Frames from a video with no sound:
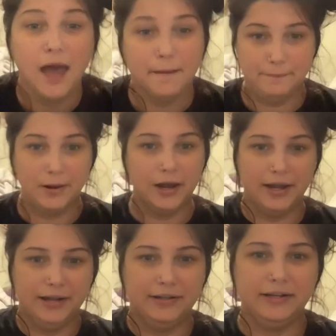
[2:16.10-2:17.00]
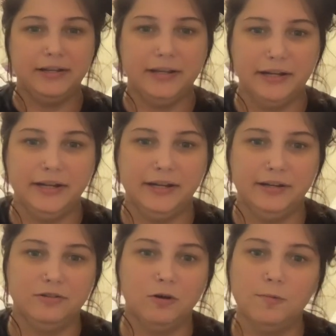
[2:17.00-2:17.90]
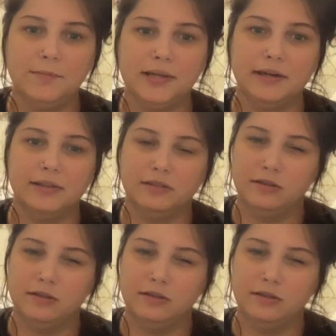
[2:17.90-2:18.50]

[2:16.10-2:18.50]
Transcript: But he told me that